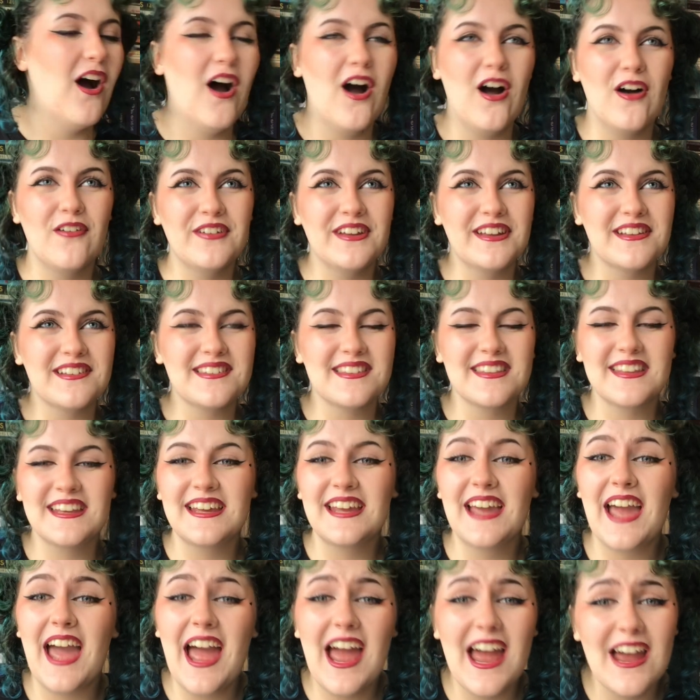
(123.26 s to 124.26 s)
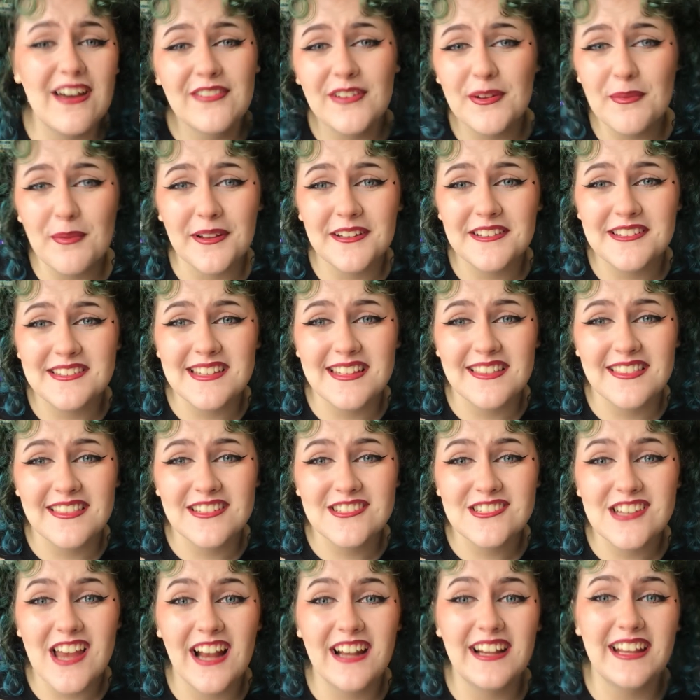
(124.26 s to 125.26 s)
Obviously, everyone's seen The
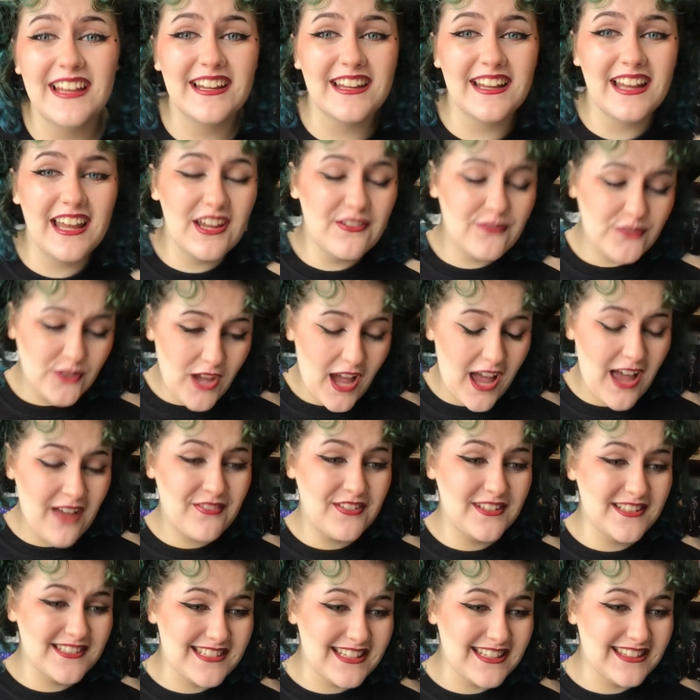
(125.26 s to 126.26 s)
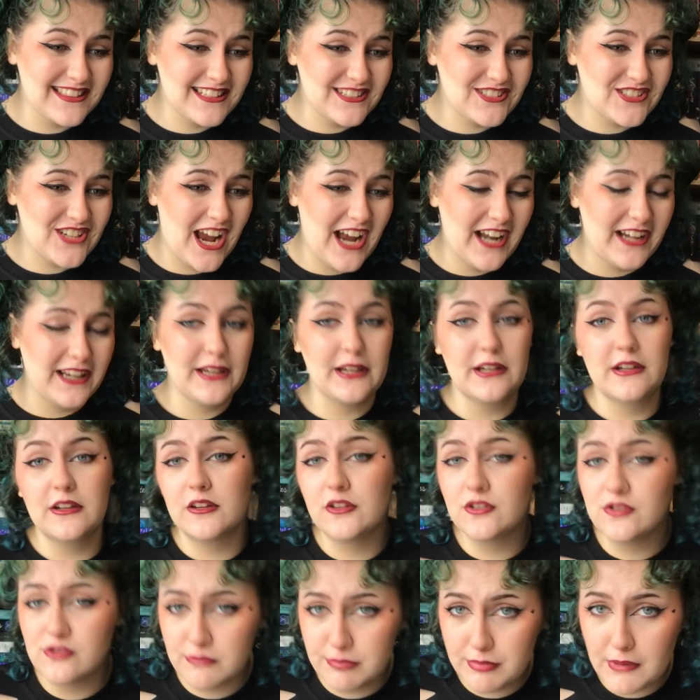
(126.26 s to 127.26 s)
Shining. If you haven't seen The Shining, you
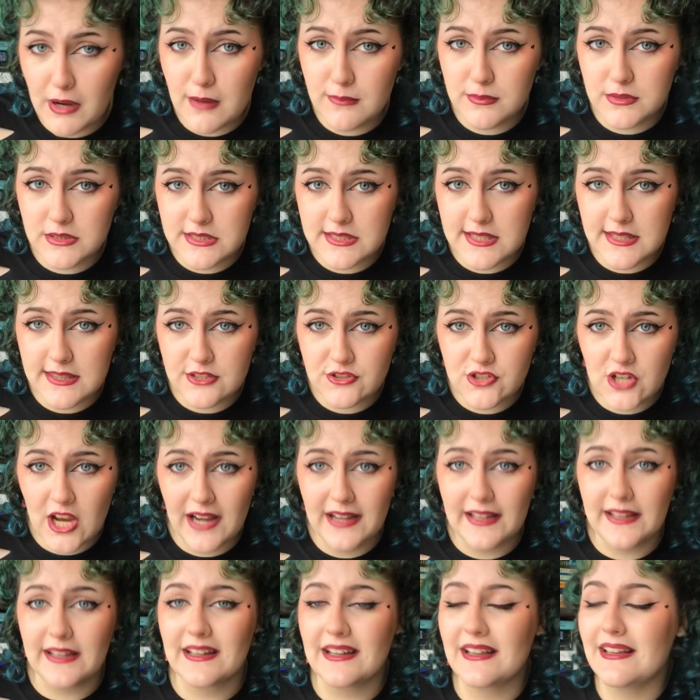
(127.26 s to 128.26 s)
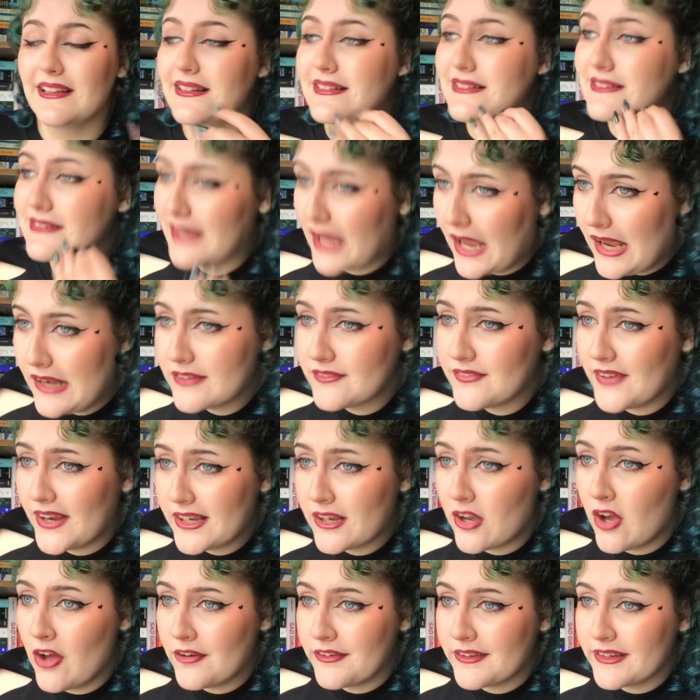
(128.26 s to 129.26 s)
should probably see The Shining. It's kind of
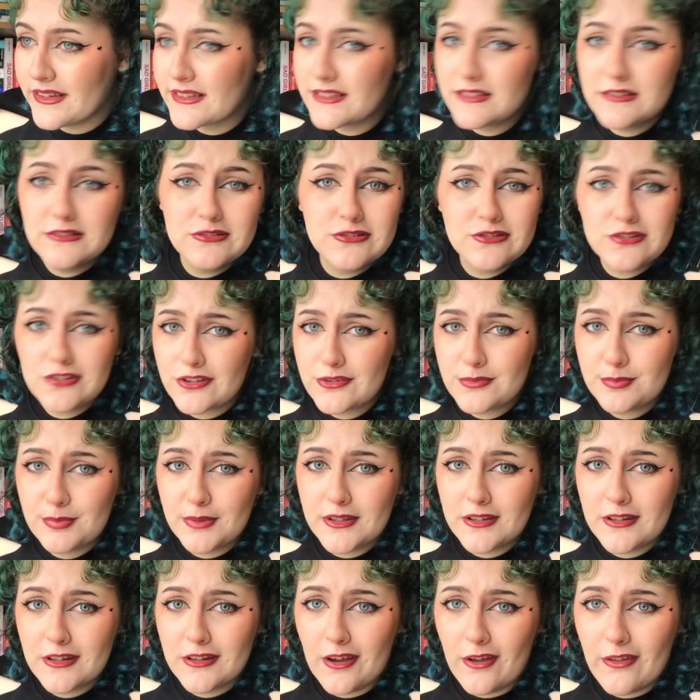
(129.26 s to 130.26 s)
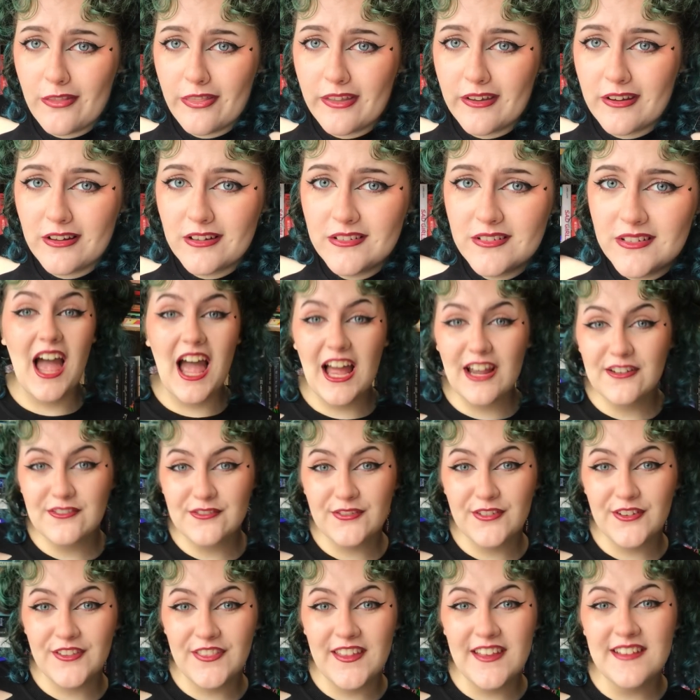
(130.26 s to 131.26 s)
iconic. Just putting it out there. And
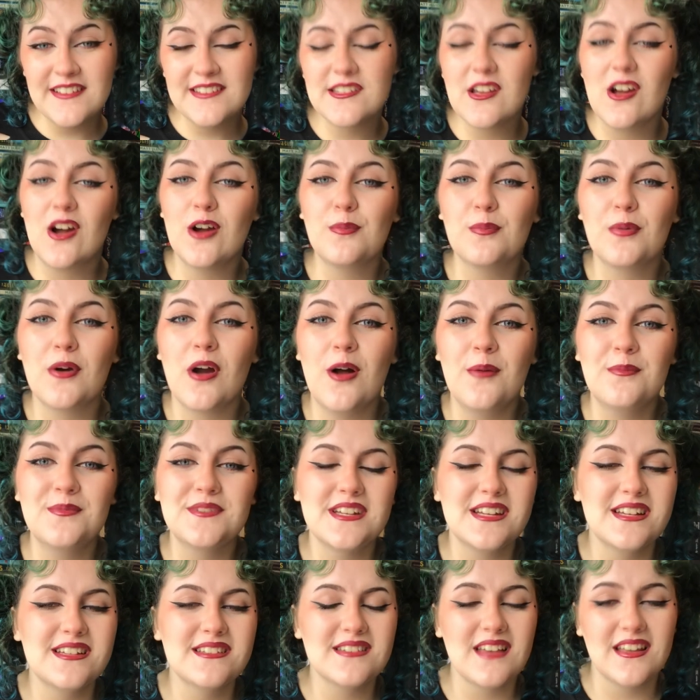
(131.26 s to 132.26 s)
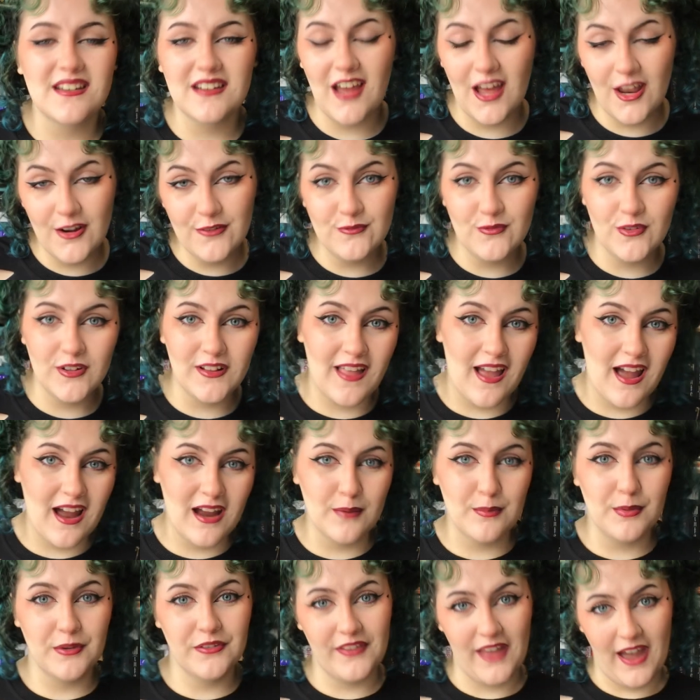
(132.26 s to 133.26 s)
for this, our prompt is an
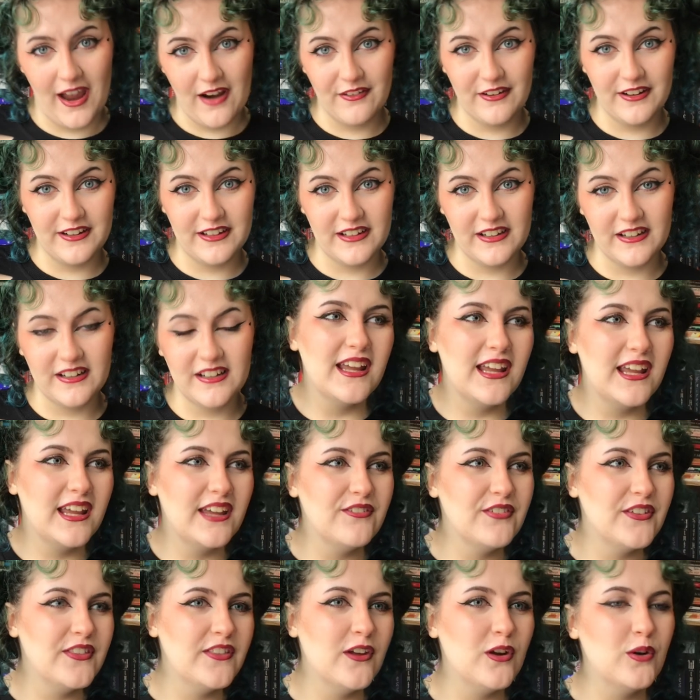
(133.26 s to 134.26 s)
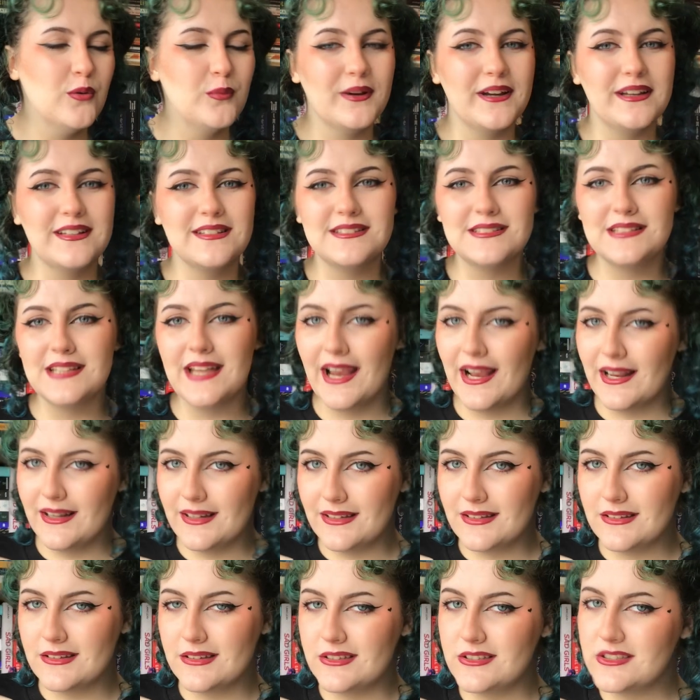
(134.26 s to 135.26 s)
unreliable narrator. Even though we
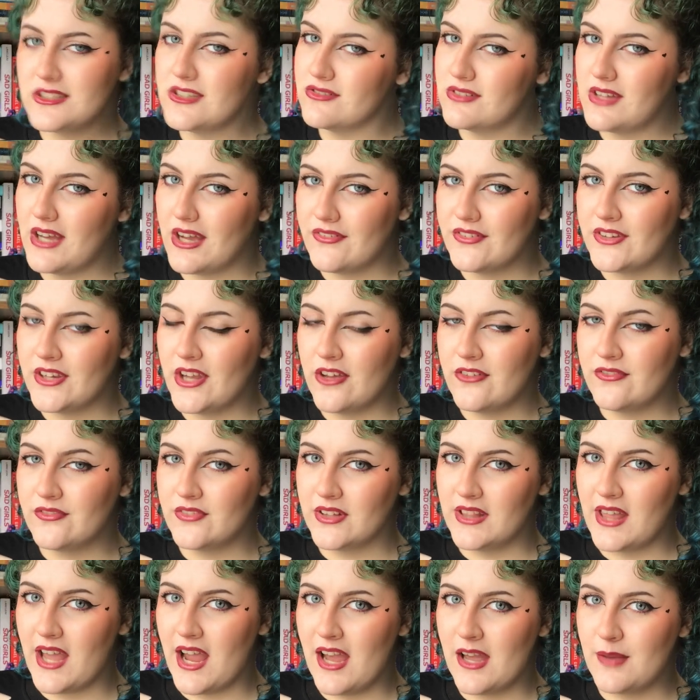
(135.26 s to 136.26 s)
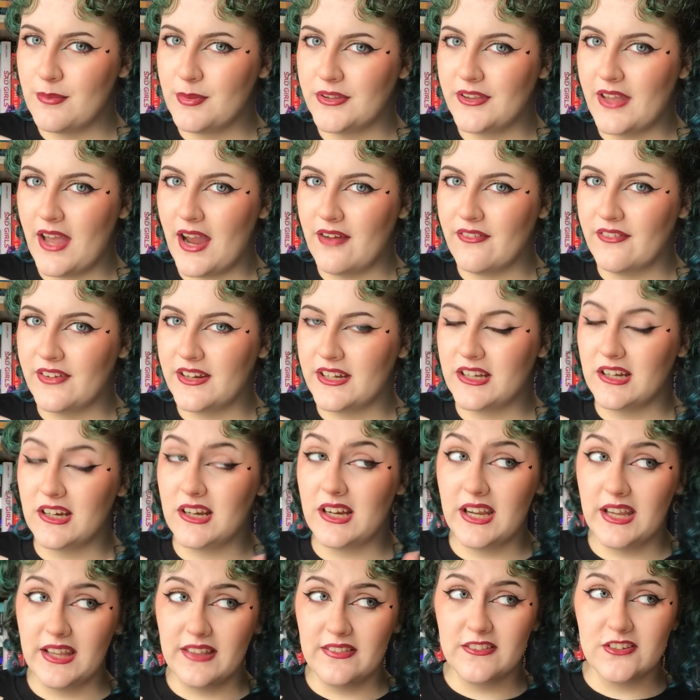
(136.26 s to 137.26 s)
technically don't have an unreliable narrator
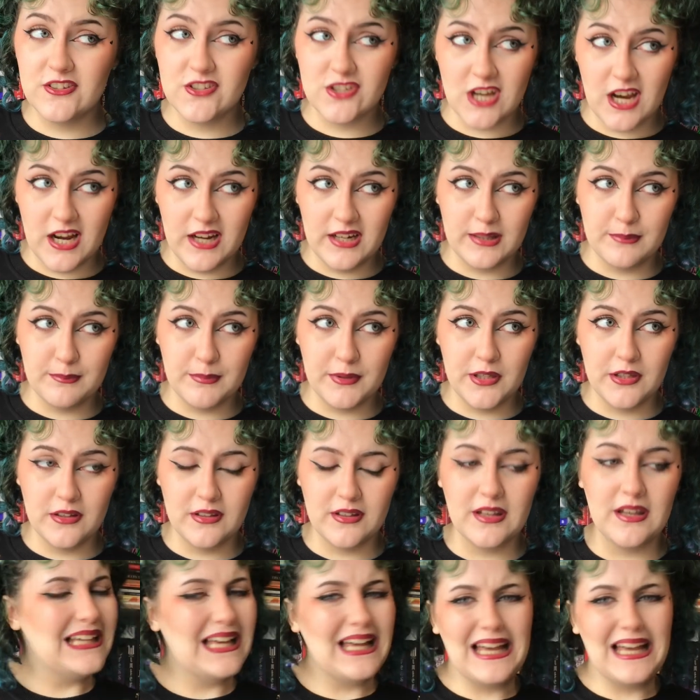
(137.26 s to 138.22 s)
in The Shining book,